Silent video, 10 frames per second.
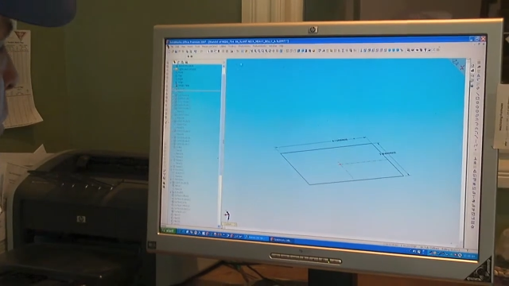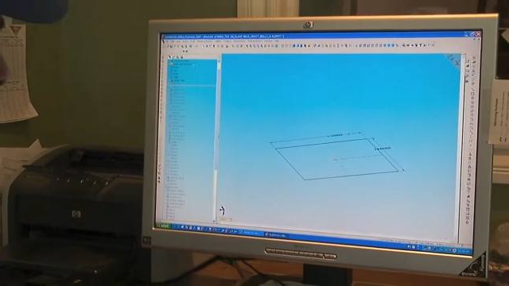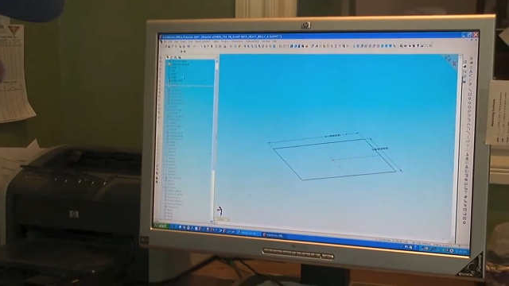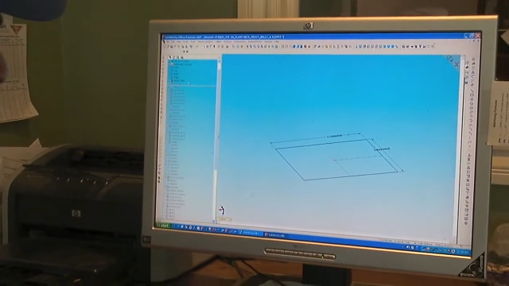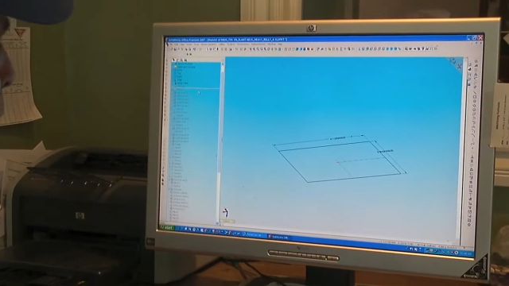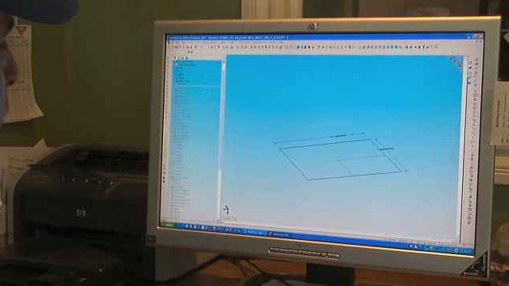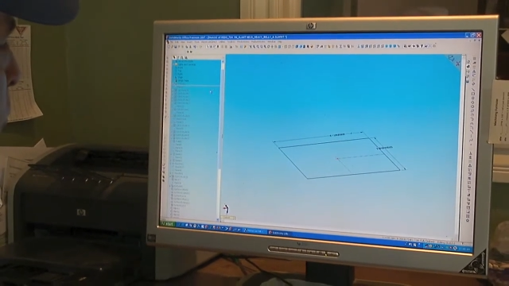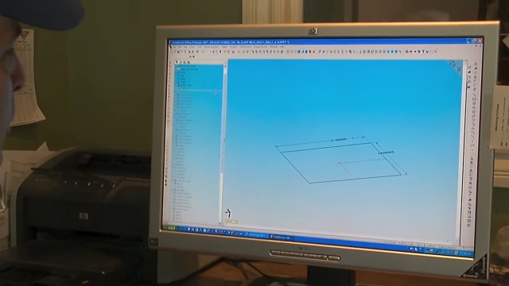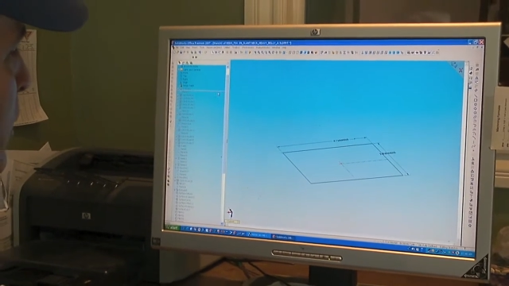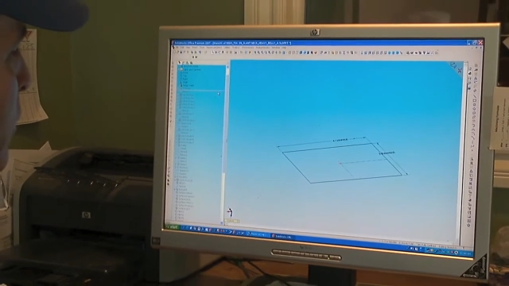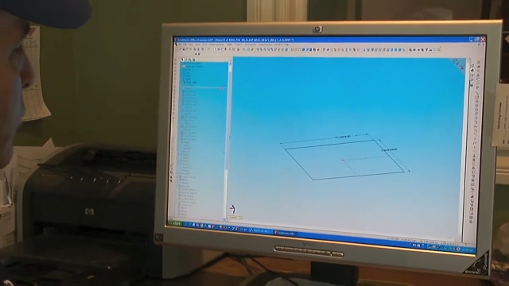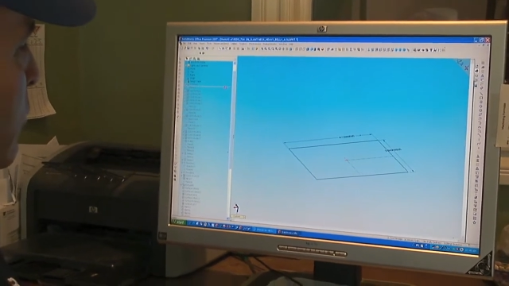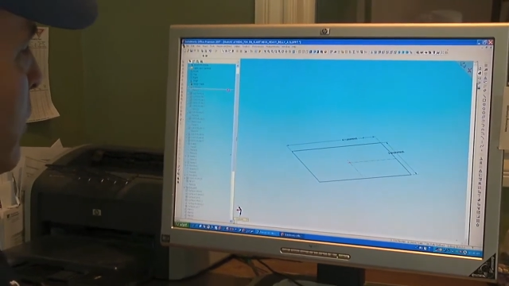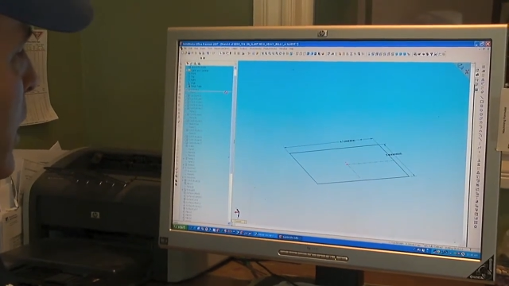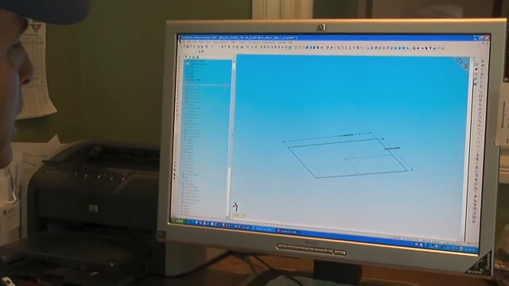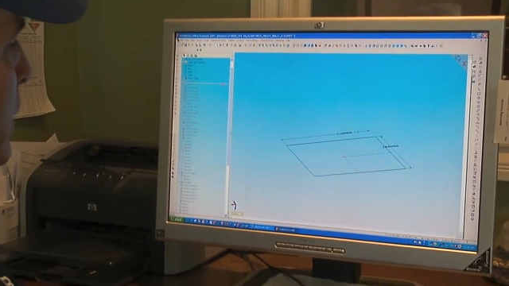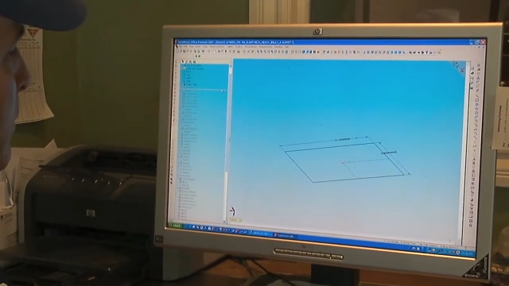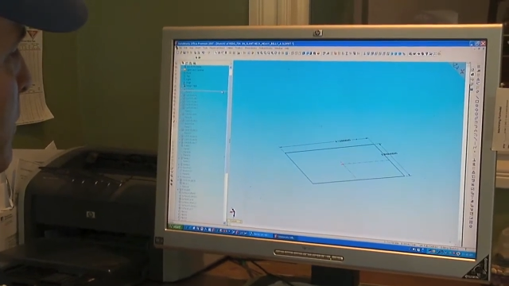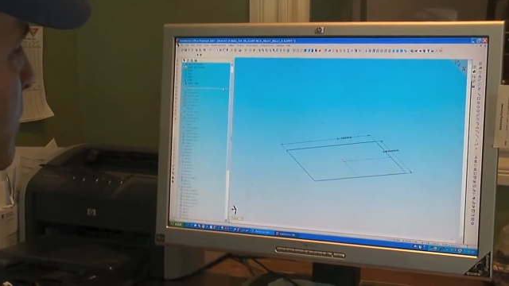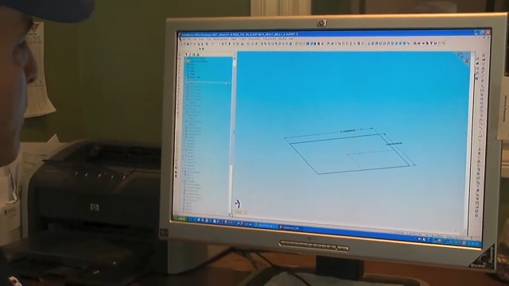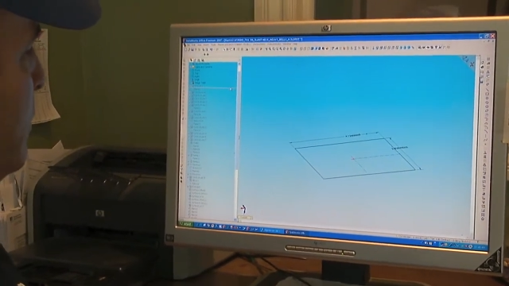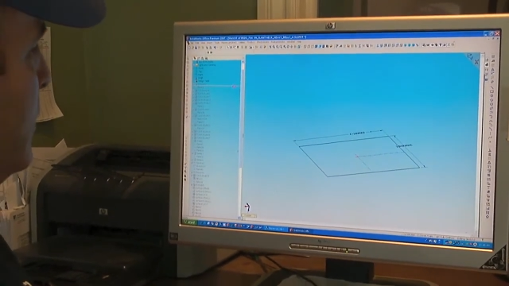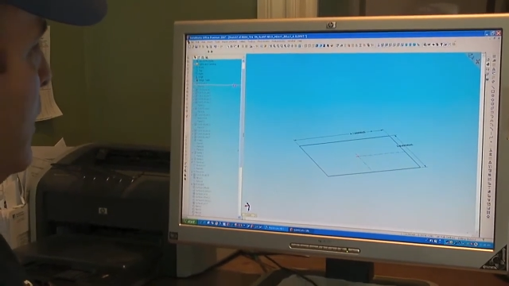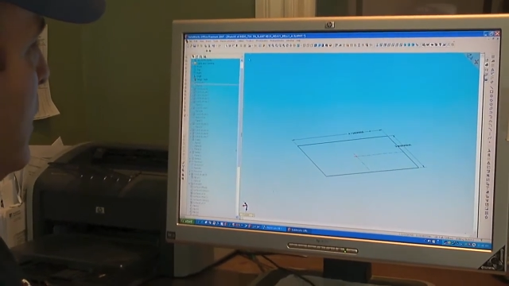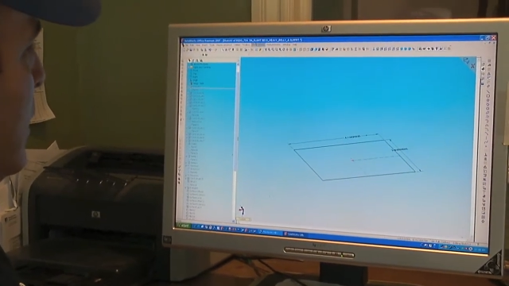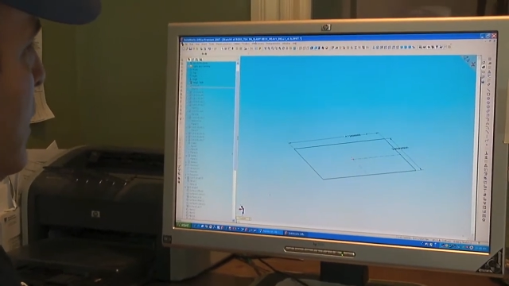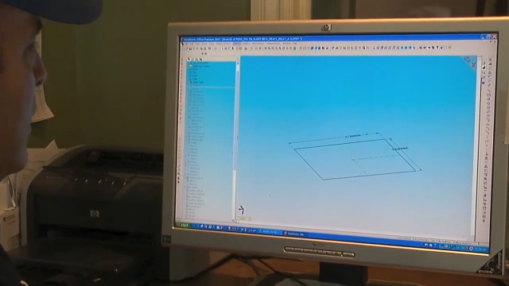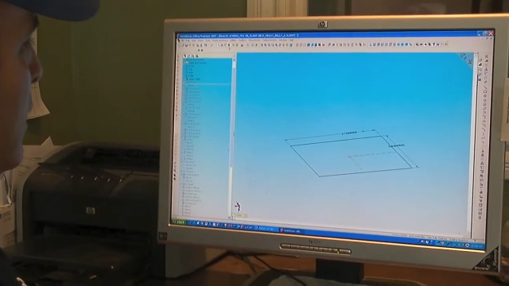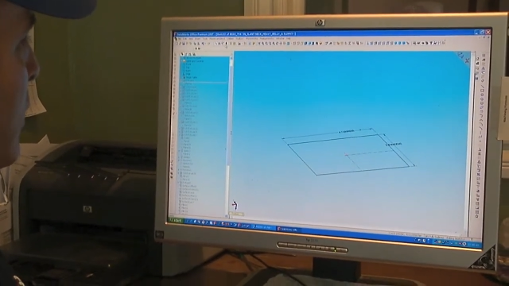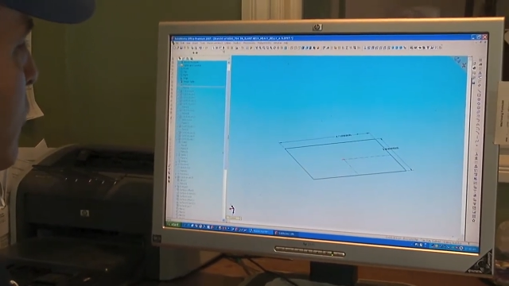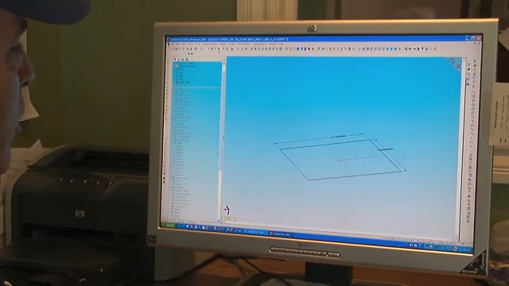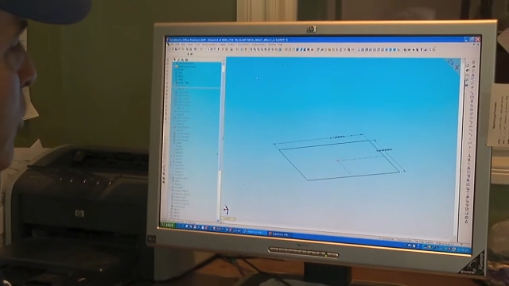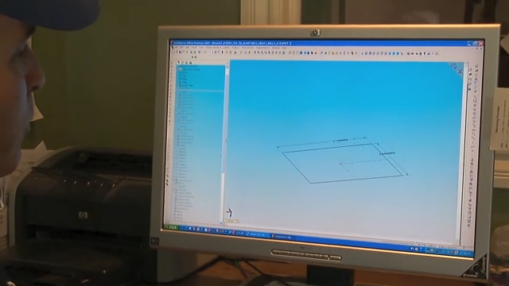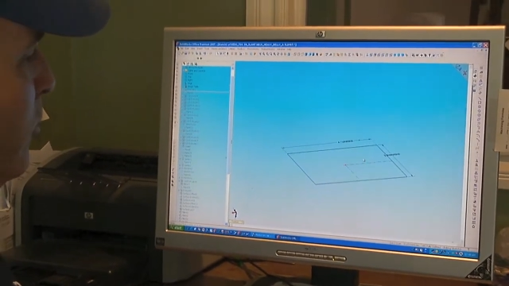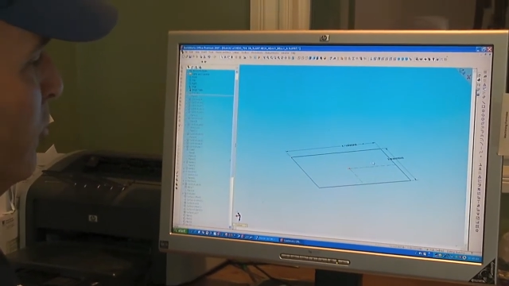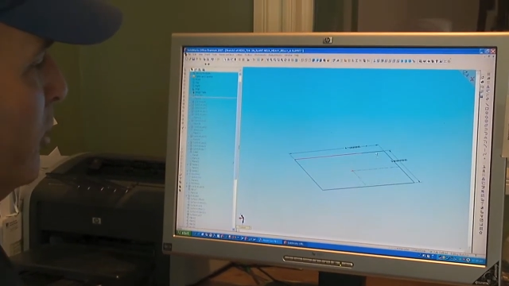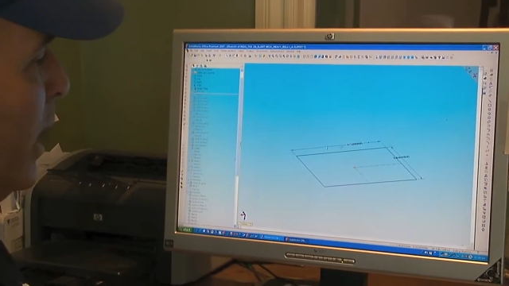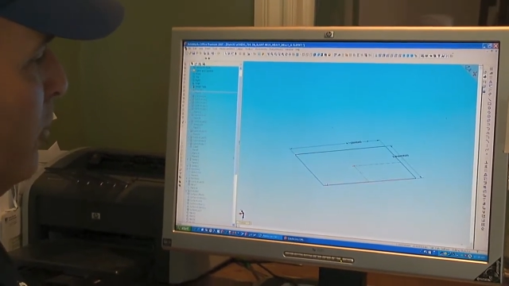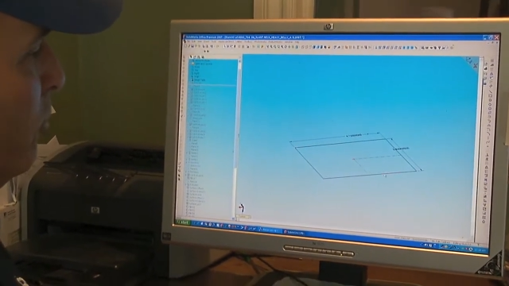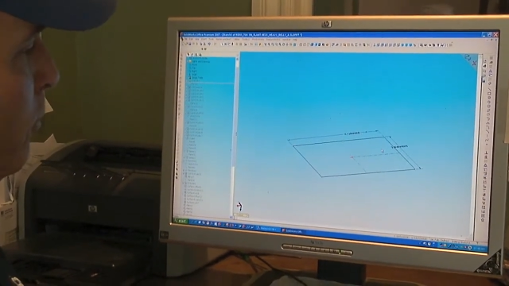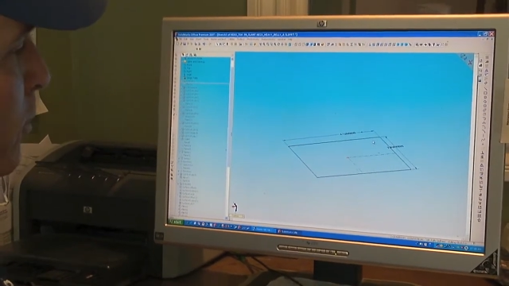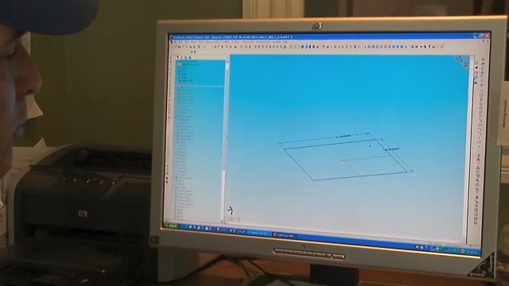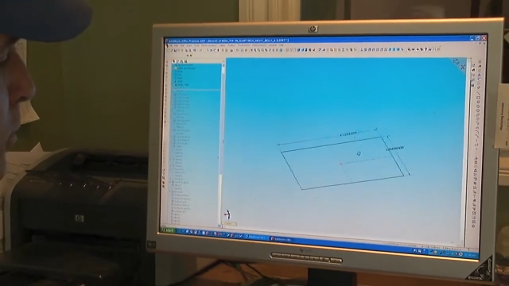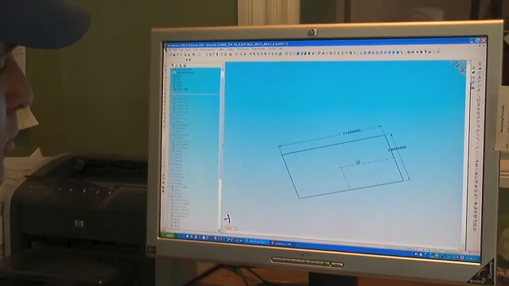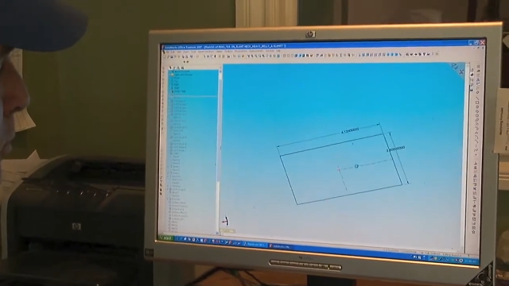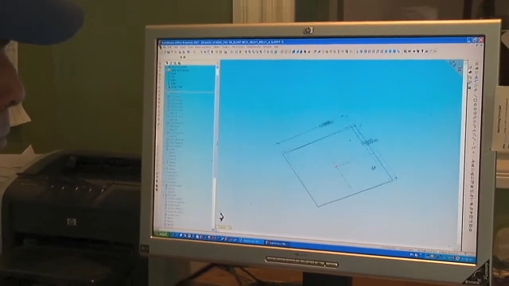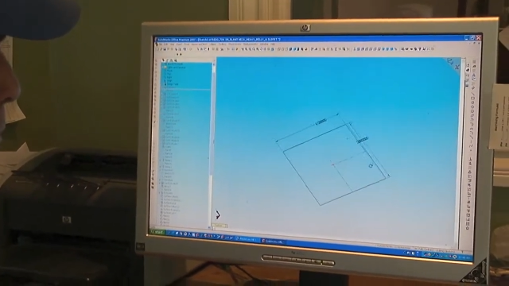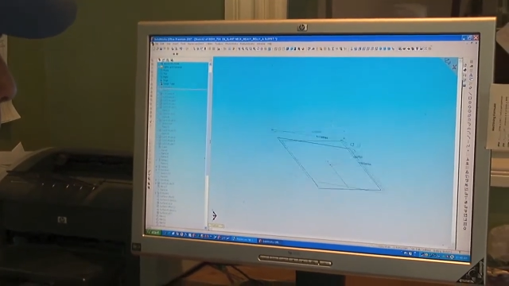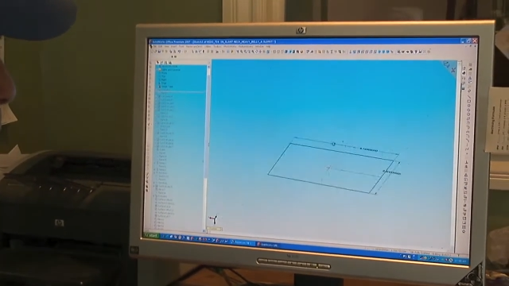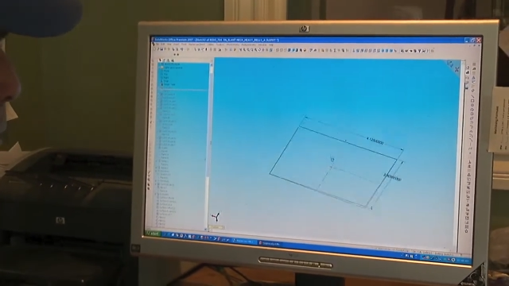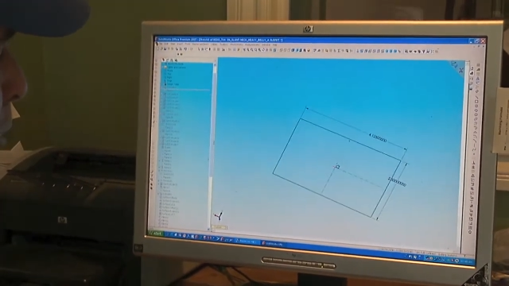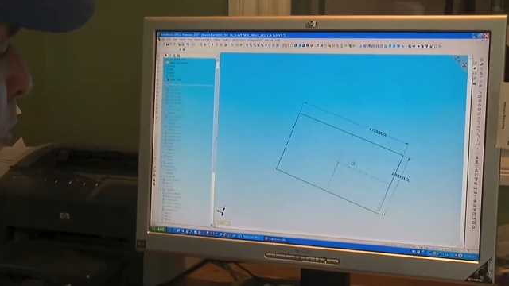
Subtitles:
[unreadable: no face in view]